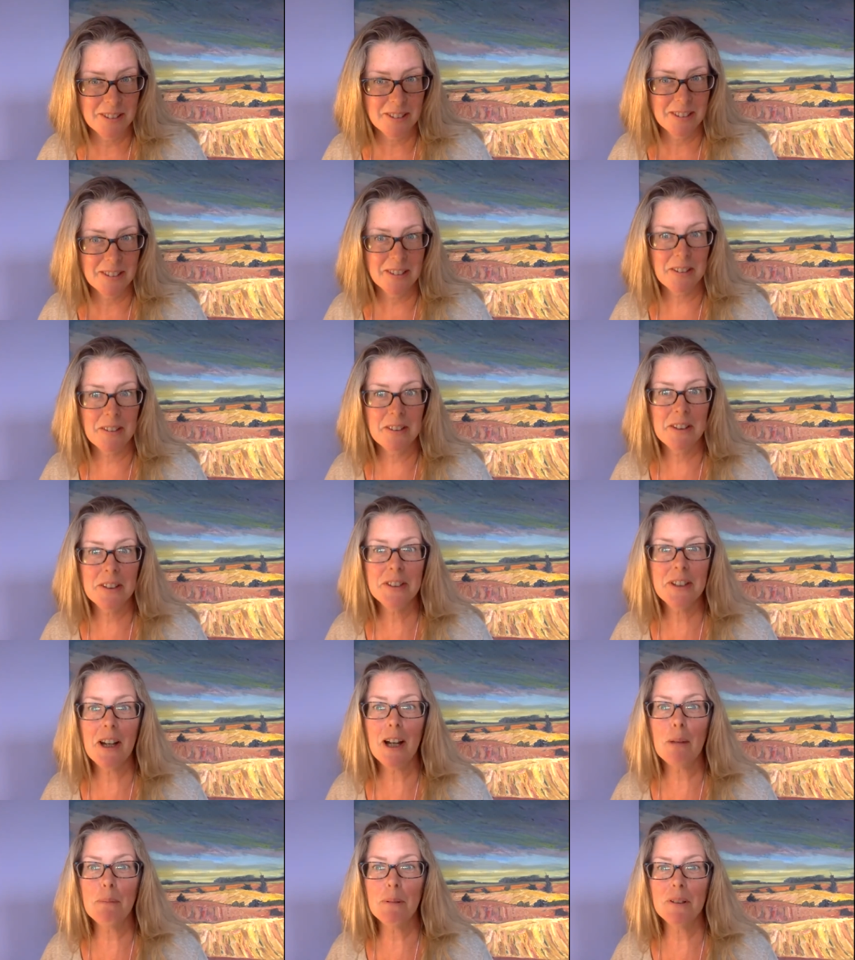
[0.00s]
Now this
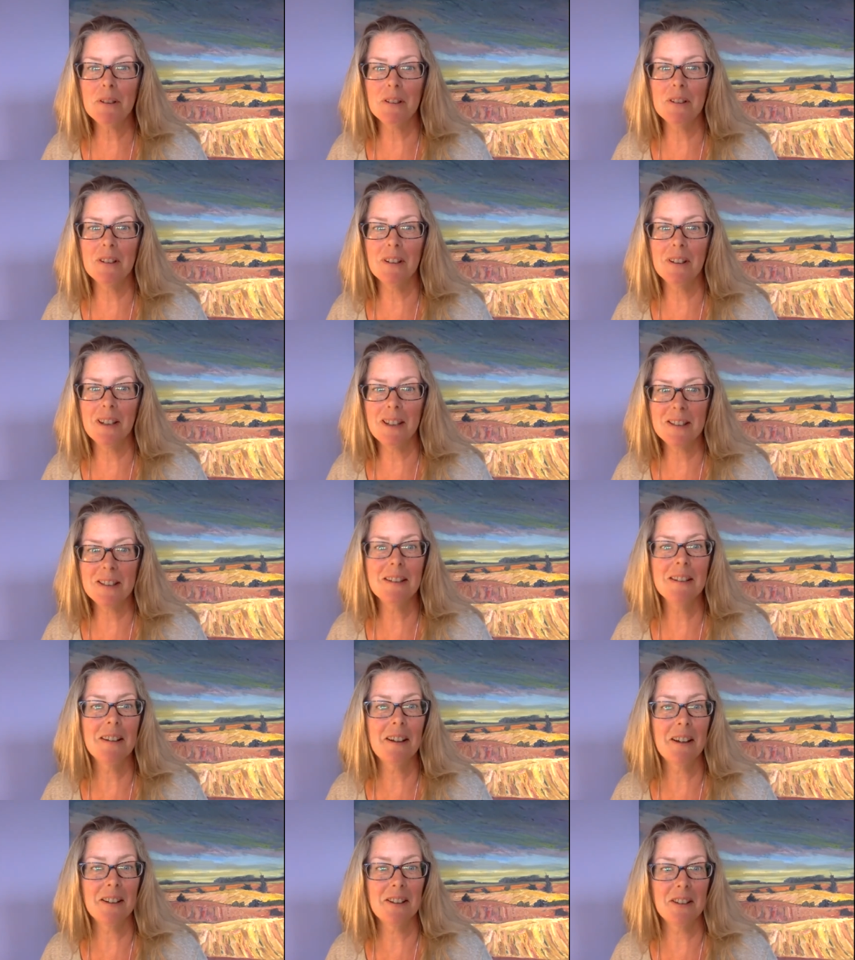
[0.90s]
happened in
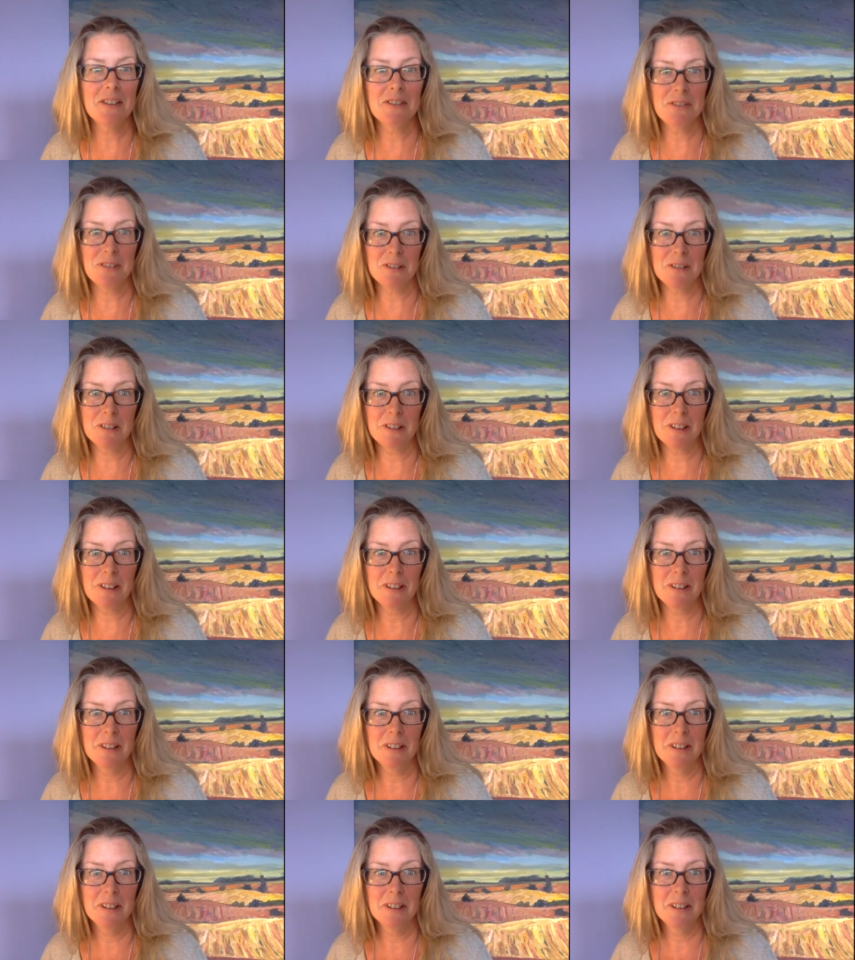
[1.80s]
1994,
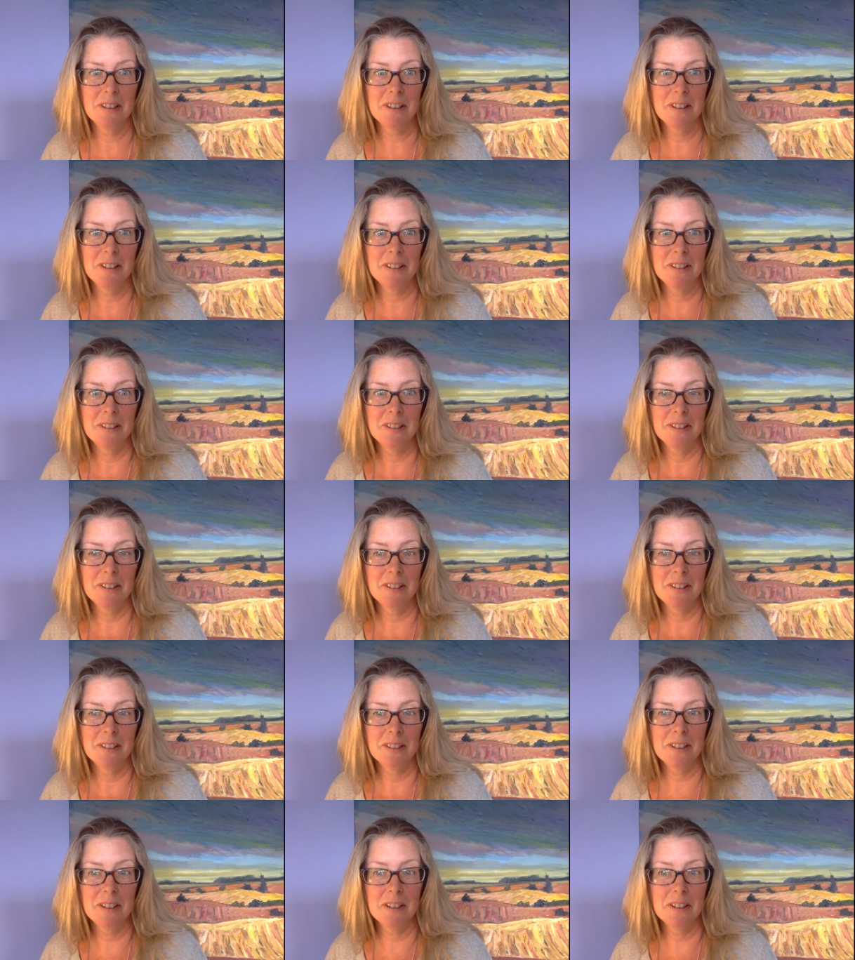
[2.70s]

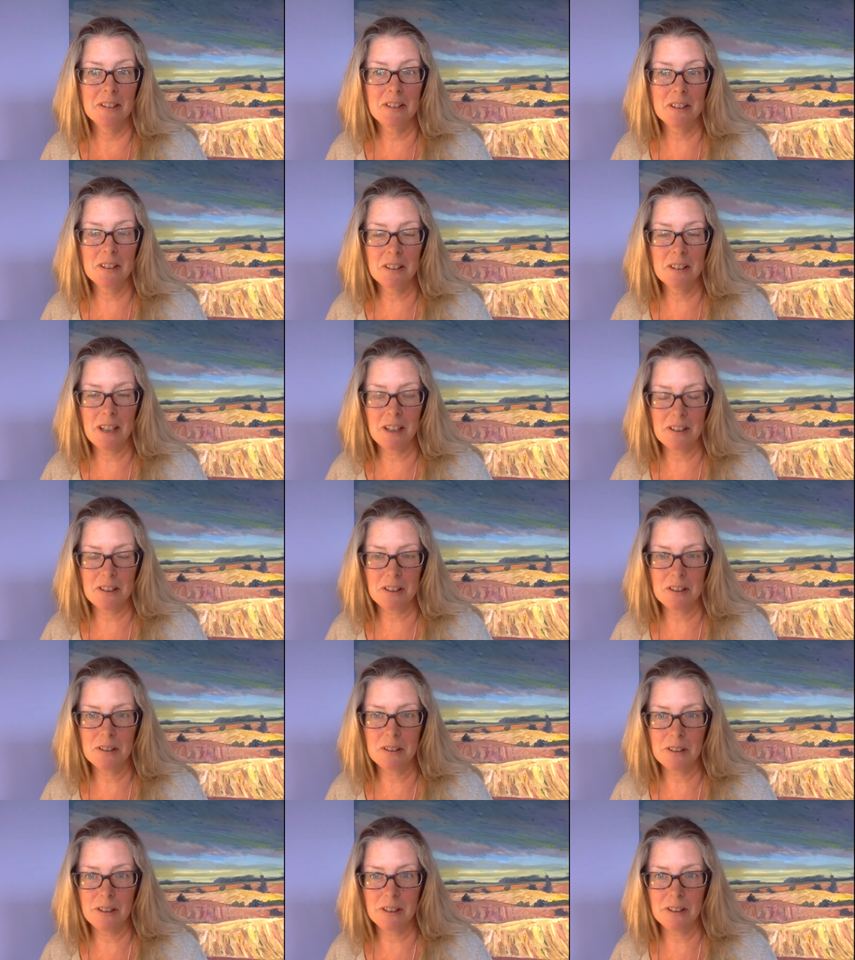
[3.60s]
and it didn't get to
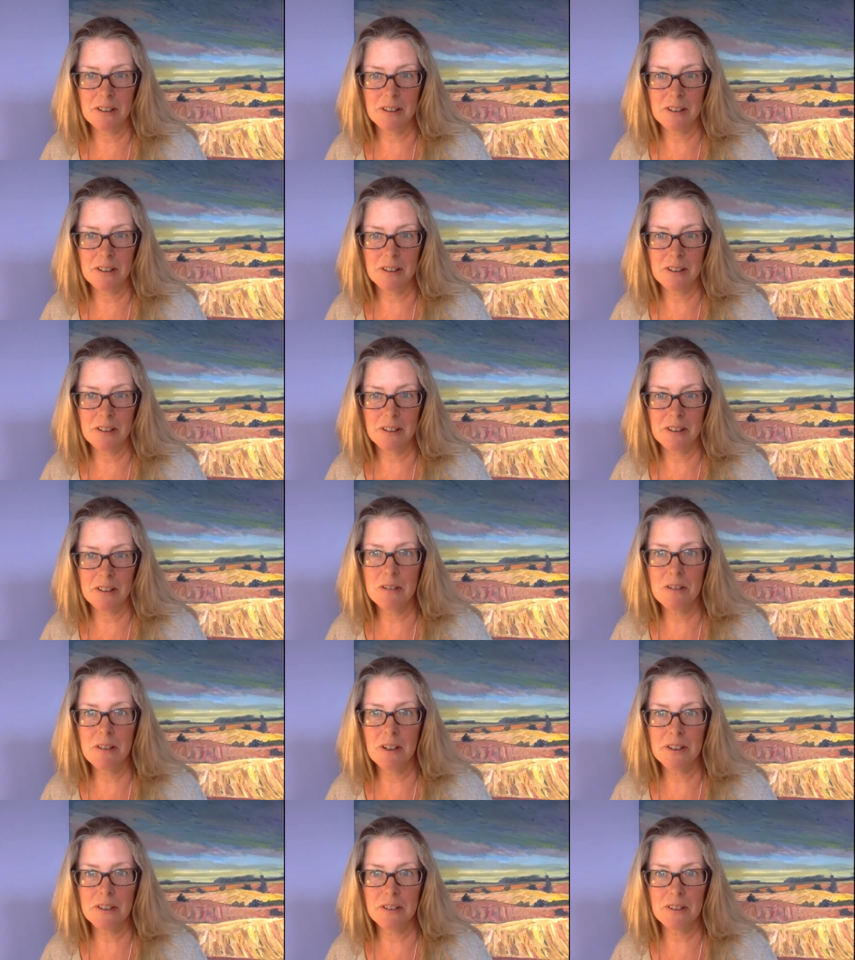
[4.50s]
court until
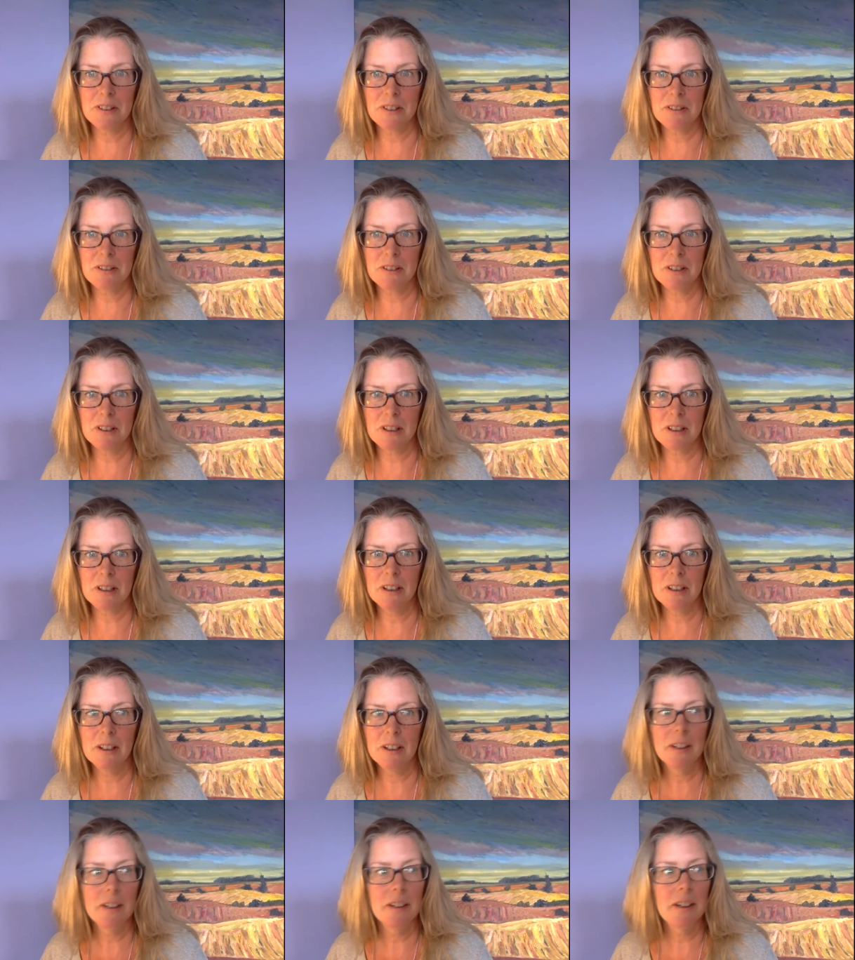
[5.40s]
2003.
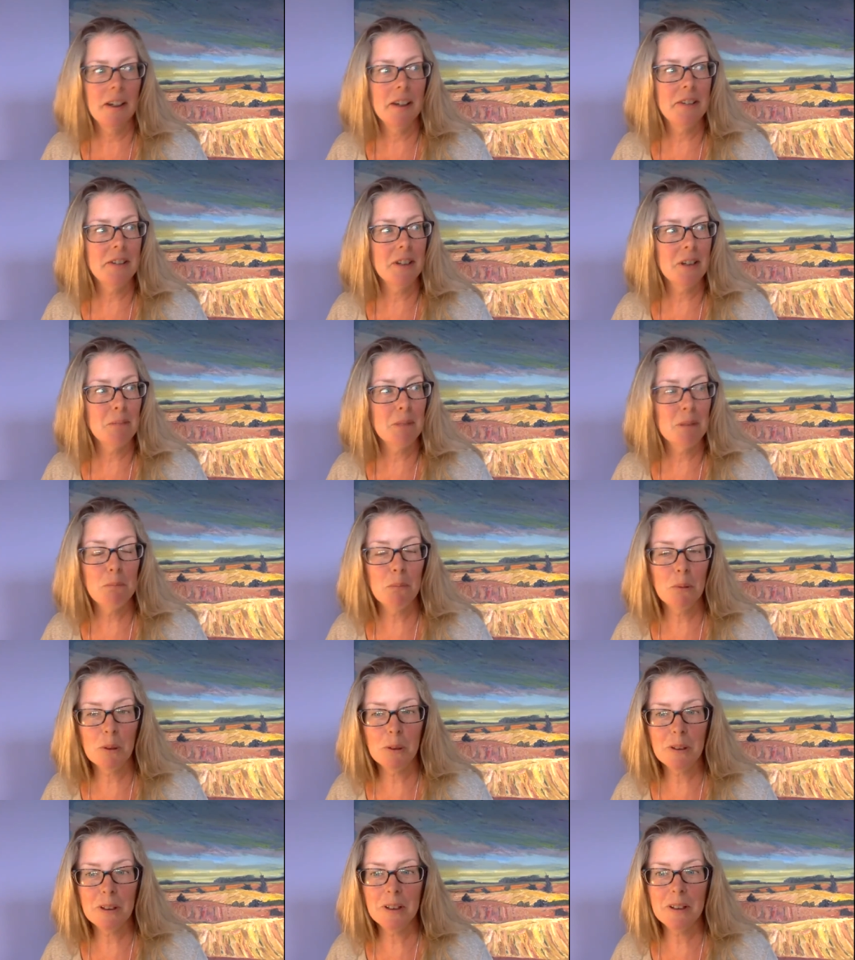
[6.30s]
And then
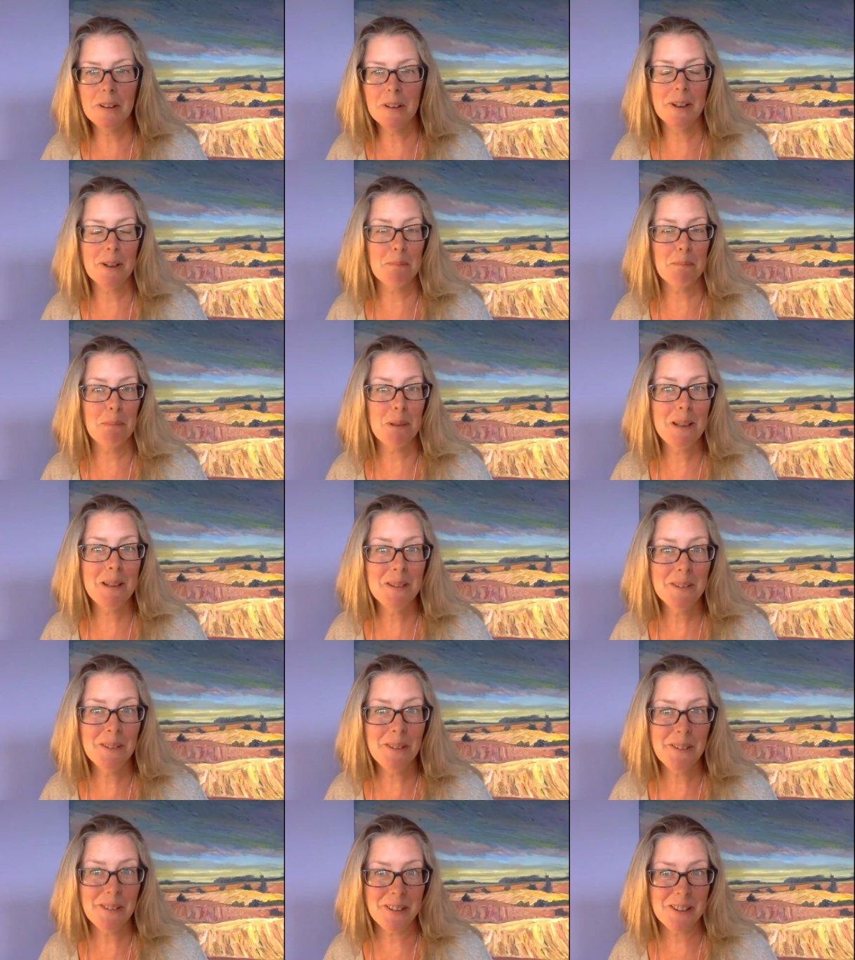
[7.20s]
Memorial
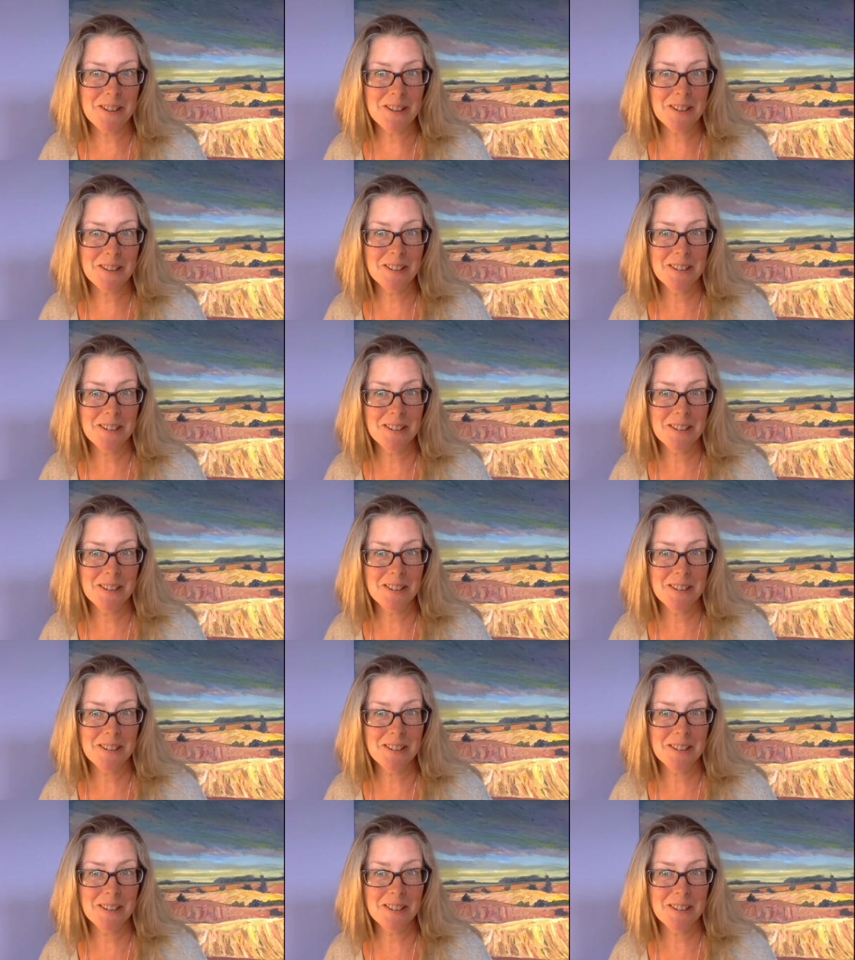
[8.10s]
appealed it,